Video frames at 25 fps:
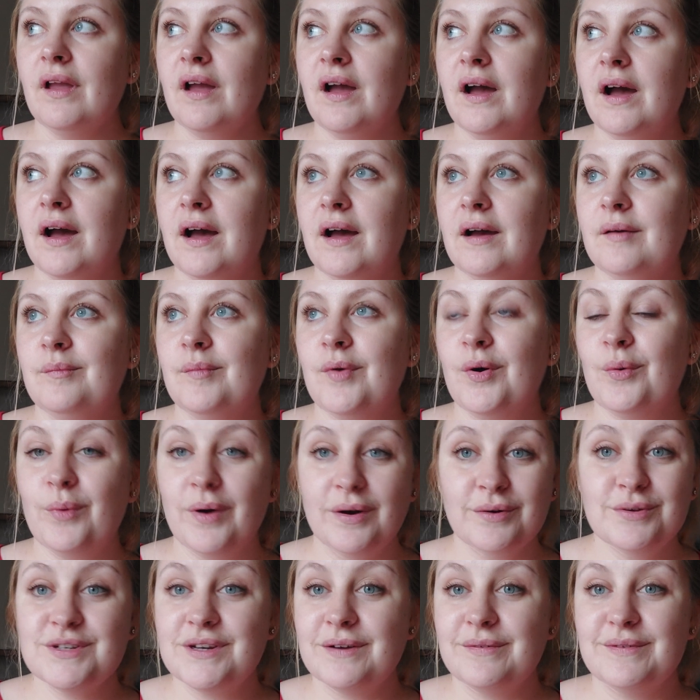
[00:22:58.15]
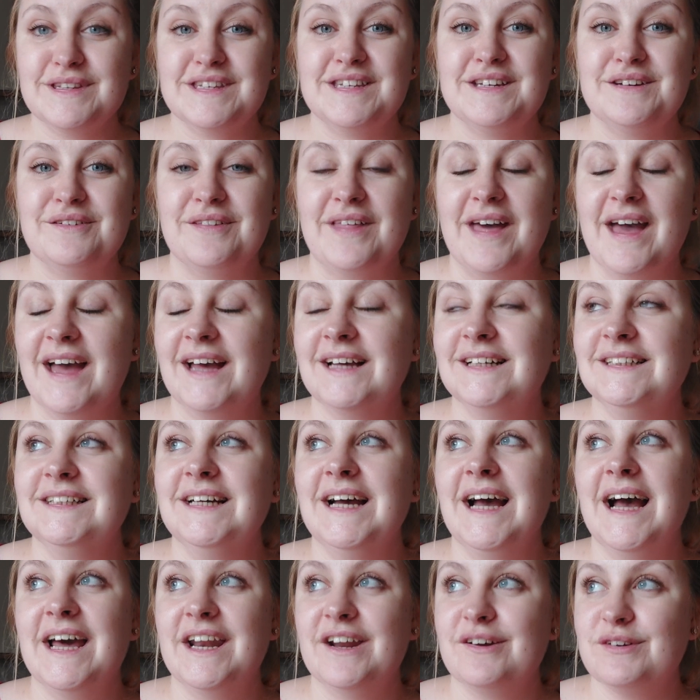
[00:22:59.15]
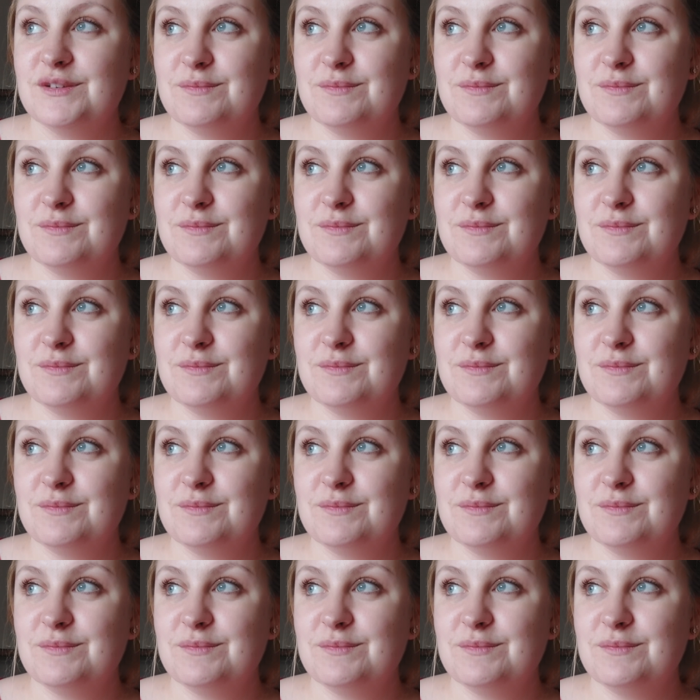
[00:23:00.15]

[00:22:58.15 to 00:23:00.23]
whilst I was still there, and I